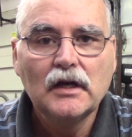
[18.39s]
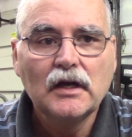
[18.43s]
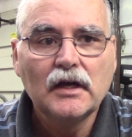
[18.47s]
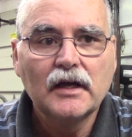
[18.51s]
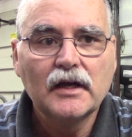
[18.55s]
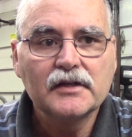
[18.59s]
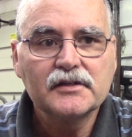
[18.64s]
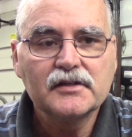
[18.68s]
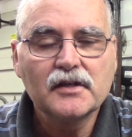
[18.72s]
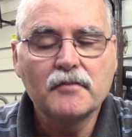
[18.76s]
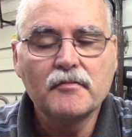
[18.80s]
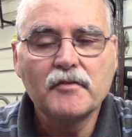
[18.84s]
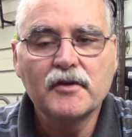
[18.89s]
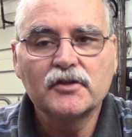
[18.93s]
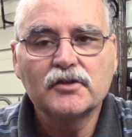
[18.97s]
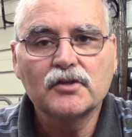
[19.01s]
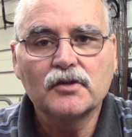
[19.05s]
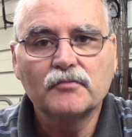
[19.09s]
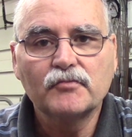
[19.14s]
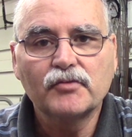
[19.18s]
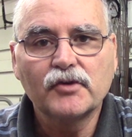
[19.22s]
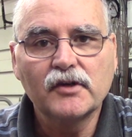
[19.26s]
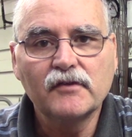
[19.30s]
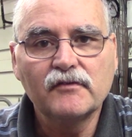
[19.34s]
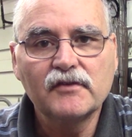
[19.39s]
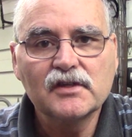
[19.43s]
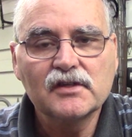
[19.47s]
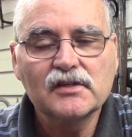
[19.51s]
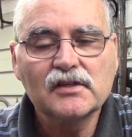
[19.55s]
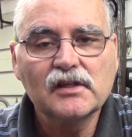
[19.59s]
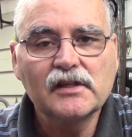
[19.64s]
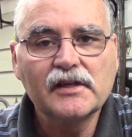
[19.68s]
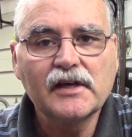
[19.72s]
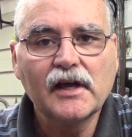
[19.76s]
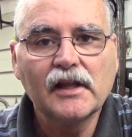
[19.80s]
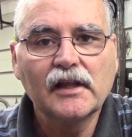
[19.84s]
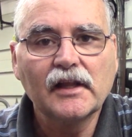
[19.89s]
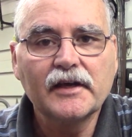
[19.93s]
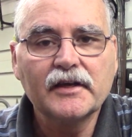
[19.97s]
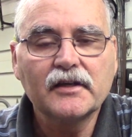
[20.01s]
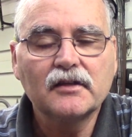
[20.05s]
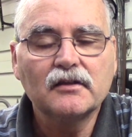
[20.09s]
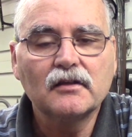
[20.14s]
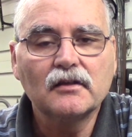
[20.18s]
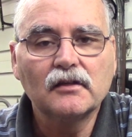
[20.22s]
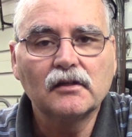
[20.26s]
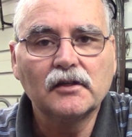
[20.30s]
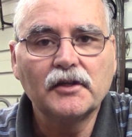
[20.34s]
As I mentioned previously, I
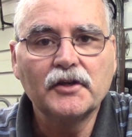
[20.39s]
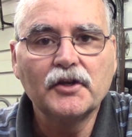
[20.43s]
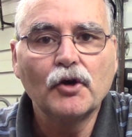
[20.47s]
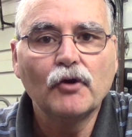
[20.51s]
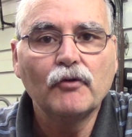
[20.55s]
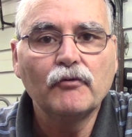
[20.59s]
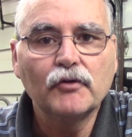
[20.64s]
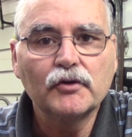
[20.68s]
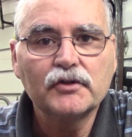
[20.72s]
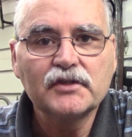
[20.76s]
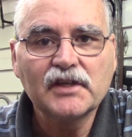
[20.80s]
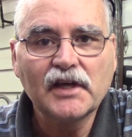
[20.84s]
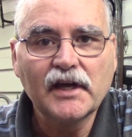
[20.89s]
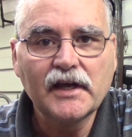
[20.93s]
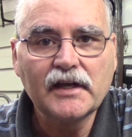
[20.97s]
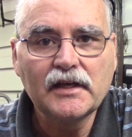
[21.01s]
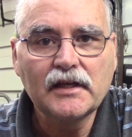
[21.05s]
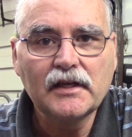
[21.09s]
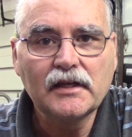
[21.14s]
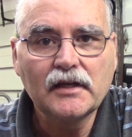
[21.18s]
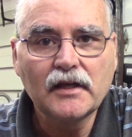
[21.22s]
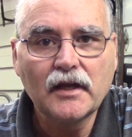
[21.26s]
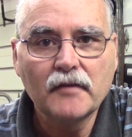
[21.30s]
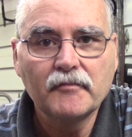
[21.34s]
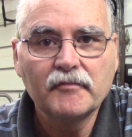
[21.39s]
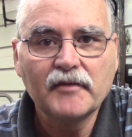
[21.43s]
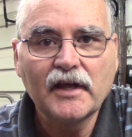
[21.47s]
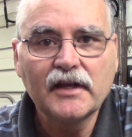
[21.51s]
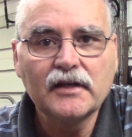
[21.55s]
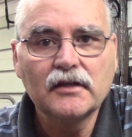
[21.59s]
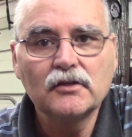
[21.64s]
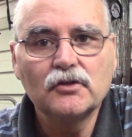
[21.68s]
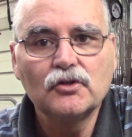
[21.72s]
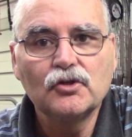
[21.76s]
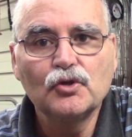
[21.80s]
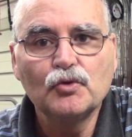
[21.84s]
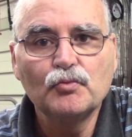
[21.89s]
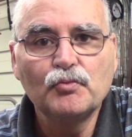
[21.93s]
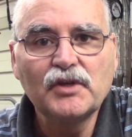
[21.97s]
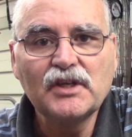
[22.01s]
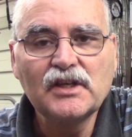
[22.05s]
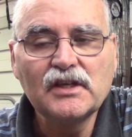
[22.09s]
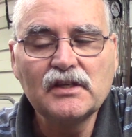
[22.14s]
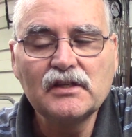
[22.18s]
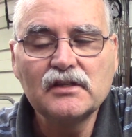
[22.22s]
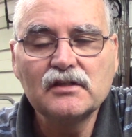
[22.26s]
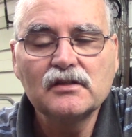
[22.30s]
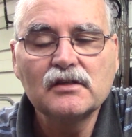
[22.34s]
like the Lenovo Tiny
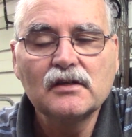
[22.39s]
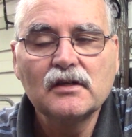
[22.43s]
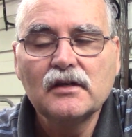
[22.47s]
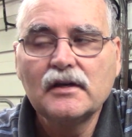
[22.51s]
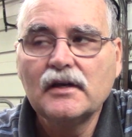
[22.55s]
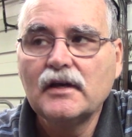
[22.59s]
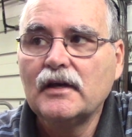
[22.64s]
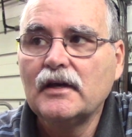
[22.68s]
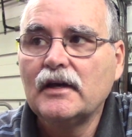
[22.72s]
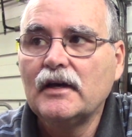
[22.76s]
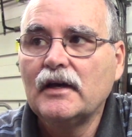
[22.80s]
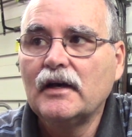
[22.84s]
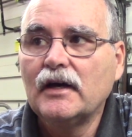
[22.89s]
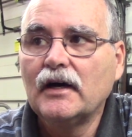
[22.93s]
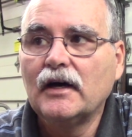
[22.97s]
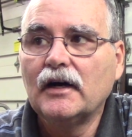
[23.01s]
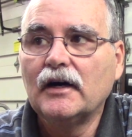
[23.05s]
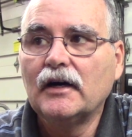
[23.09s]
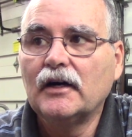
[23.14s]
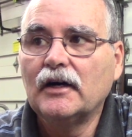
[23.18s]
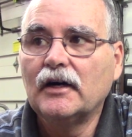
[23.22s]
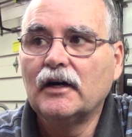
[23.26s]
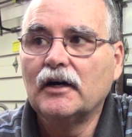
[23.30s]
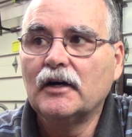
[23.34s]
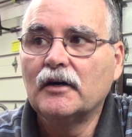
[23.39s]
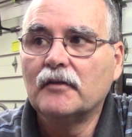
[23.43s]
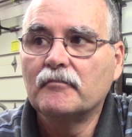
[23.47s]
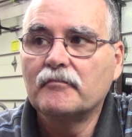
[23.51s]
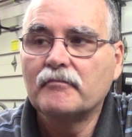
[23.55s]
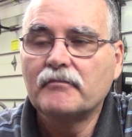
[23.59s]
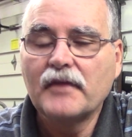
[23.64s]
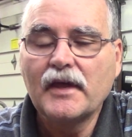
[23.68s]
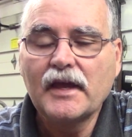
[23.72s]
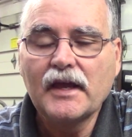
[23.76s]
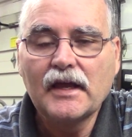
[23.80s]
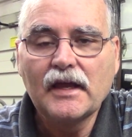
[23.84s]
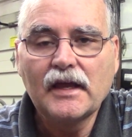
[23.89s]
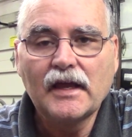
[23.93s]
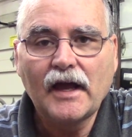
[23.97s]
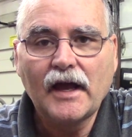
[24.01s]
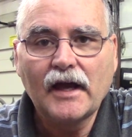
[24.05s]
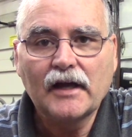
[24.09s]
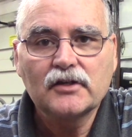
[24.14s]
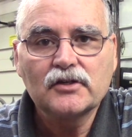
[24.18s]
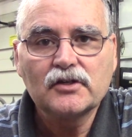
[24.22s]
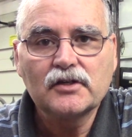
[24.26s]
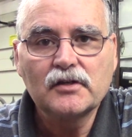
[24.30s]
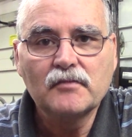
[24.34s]
M92Ps. They
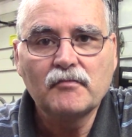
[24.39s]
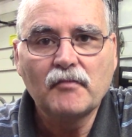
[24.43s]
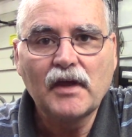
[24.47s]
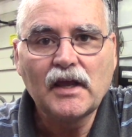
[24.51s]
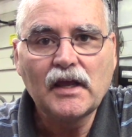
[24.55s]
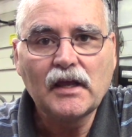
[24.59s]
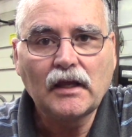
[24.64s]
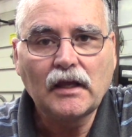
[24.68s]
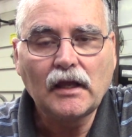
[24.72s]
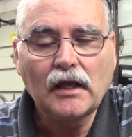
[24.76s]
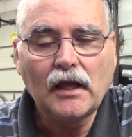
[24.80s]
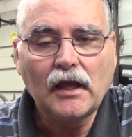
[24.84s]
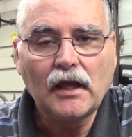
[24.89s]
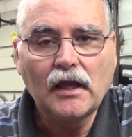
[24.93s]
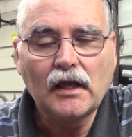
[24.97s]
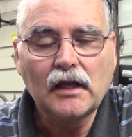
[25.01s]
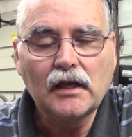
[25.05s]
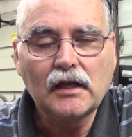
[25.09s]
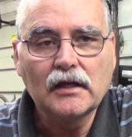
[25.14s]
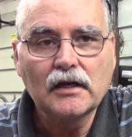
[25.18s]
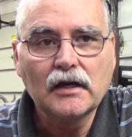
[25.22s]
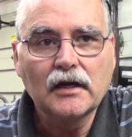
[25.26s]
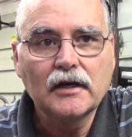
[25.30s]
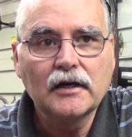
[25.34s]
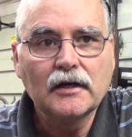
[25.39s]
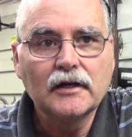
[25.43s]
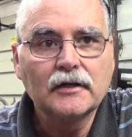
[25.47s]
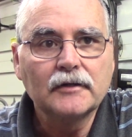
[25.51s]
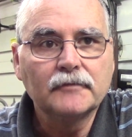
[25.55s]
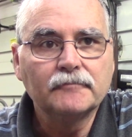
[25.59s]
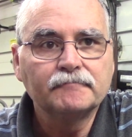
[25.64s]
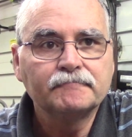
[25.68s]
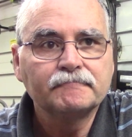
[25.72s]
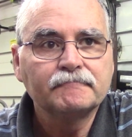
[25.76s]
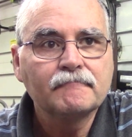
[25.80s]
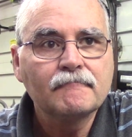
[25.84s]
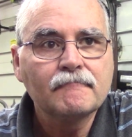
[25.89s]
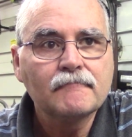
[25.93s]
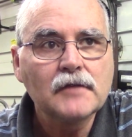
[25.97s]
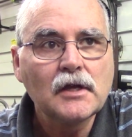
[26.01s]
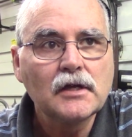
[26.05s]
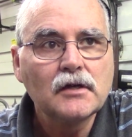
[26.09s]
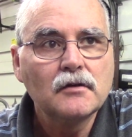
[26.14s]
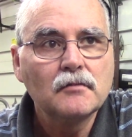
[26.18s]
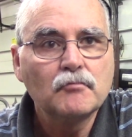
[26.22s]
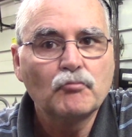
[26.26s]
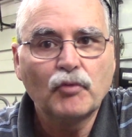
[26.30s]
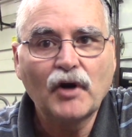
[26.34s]
actually make a
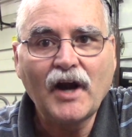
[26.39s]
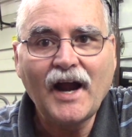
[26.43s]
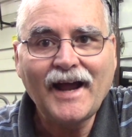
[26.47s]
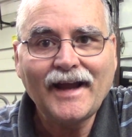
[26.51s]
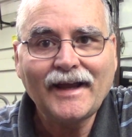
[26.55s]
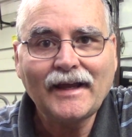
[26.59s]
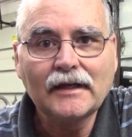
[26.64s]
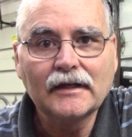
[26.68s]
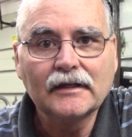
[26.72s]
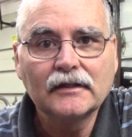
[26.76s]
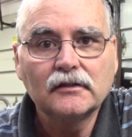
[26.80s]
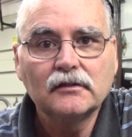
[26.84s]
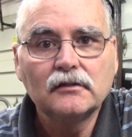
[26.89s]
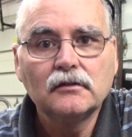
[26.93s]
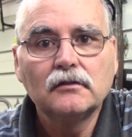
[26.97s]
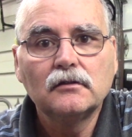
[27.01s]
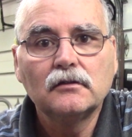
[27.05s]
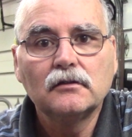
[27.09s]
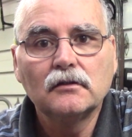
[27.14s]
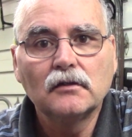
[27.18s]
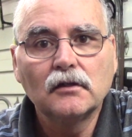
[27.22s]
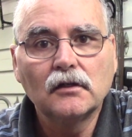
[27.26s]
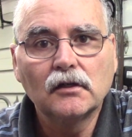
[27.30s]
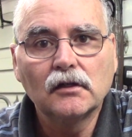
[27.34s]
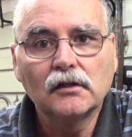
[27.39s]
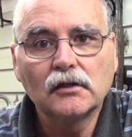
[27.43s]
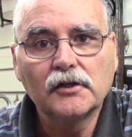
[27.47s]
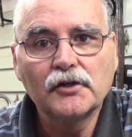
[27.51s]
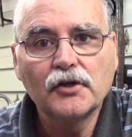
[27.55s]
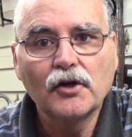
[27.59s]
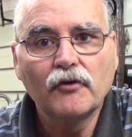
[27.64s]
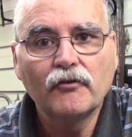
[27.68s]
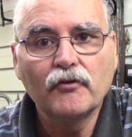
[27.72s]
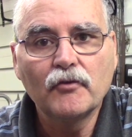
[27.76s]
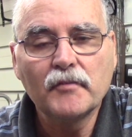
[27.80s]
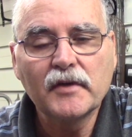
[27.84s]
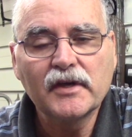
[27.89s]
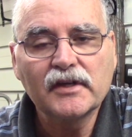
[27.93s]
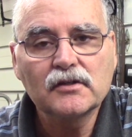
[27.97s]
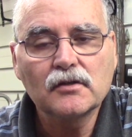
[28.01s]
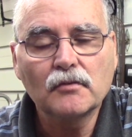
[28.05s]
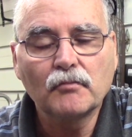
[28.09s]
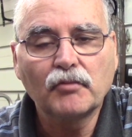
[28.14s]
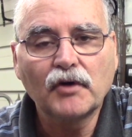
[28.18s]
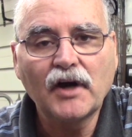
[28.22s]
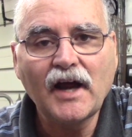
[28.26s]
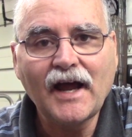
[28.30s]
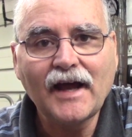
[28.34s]
bracket. Lenovo makes
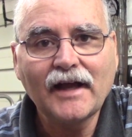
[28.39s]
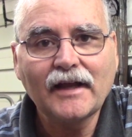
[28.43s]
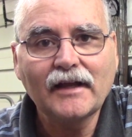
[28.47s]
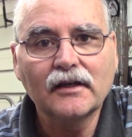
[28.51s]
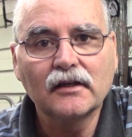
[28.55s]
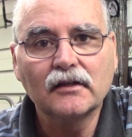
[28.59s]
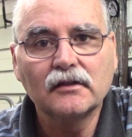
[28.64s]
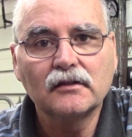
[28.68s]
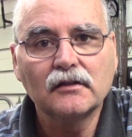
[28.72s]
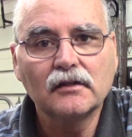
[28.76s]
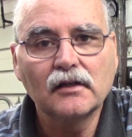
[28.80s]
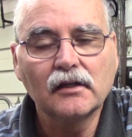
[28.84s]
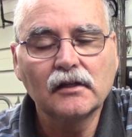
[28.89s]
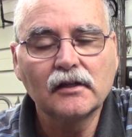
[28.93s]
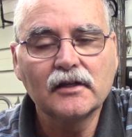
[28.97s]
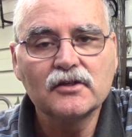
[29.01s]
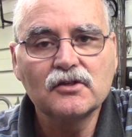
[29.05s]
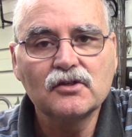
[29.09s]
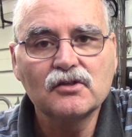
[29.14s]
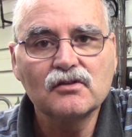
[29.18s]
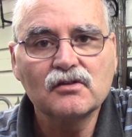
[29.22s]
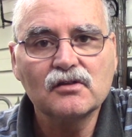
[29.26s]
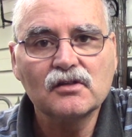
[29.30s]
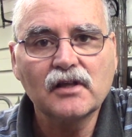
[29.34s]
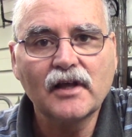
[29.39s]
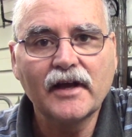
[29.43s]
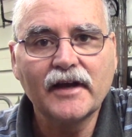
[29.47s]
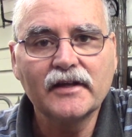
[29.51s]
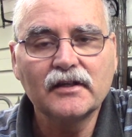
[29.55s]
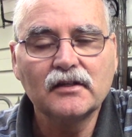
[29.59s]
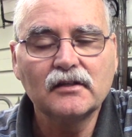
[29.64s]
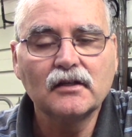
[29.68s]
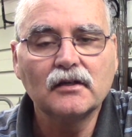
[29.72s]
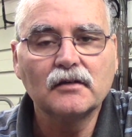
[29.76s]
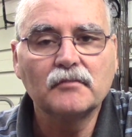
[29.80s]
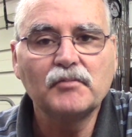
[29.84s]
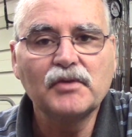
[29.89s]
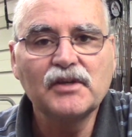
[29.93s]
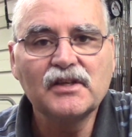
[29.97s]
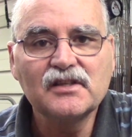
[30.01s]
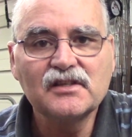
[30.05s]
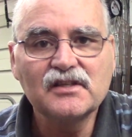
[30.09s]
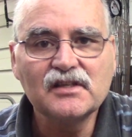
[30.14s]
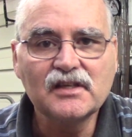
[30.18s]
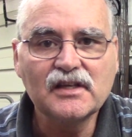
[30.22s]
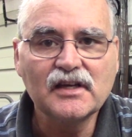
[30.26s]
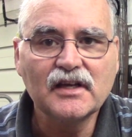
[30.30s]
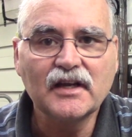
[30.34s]
a bracket that lets you slide the
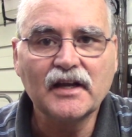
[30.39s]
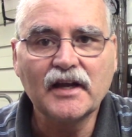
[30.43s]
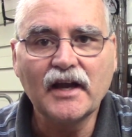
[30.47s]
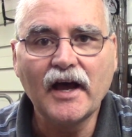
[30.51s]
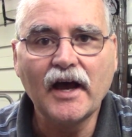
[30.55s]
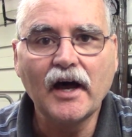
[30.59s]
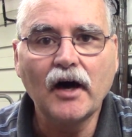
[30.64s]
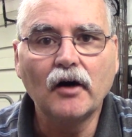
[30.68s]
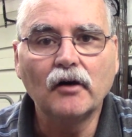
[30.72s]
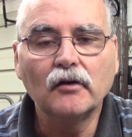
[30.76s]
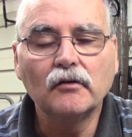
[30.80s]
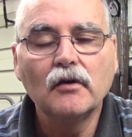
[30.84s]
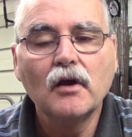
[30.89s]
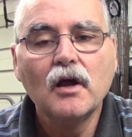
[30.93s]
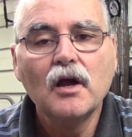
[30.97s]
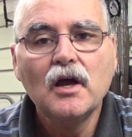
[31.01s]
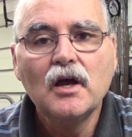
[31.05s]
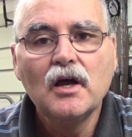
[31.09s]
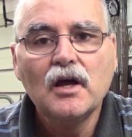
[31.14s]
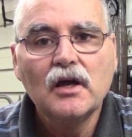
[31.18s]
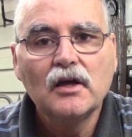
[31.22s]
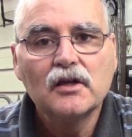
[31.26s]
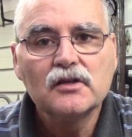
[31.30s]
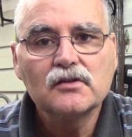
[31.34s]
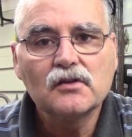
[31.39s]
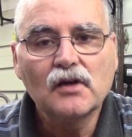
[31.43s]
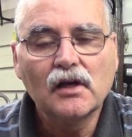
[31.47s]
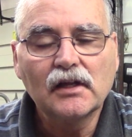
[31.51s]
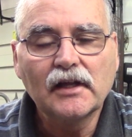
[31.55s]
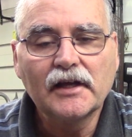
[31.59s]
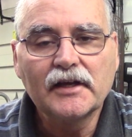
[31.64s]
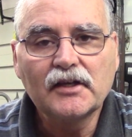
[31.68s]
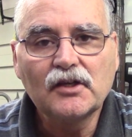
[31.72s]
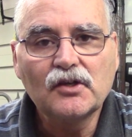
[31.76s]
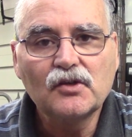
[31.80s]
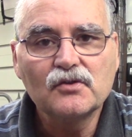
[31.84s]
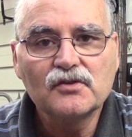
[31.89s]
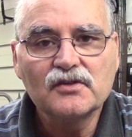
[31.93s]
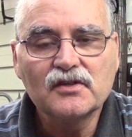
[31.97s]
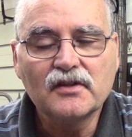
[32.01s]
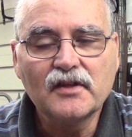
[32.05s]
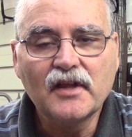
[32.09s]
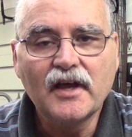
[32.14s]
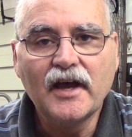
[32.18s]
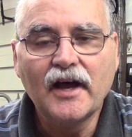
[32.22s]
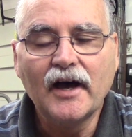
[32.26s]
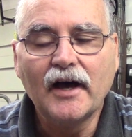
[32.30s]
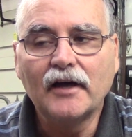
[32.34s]
PC in and out. So I like
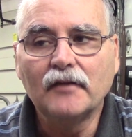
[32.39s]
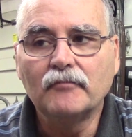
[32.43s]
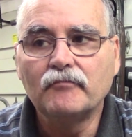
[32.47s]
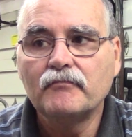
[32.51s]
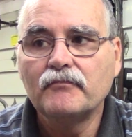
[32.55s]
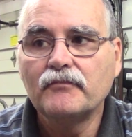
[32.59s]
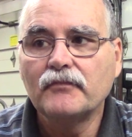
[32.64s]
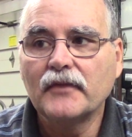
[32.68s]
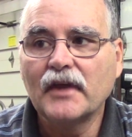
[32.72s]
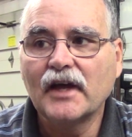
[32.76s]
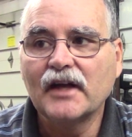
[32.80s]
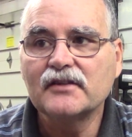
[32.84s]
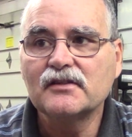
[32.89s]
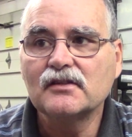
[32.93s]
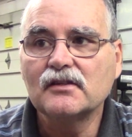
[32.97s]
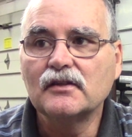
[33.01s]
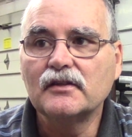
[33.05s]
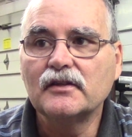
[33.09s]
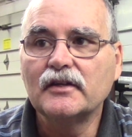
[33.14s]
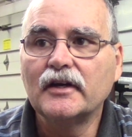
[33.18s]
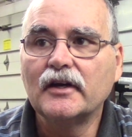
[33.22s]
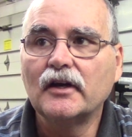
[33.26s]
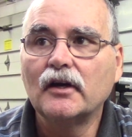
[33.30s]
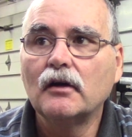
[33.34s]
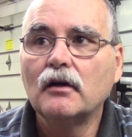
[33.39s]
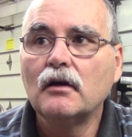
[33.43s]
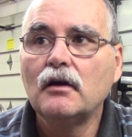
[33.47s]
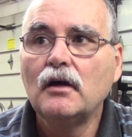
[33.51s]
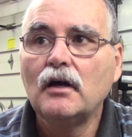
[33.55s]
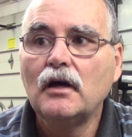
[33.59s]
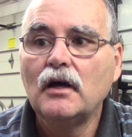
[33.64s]
using that. That's in there.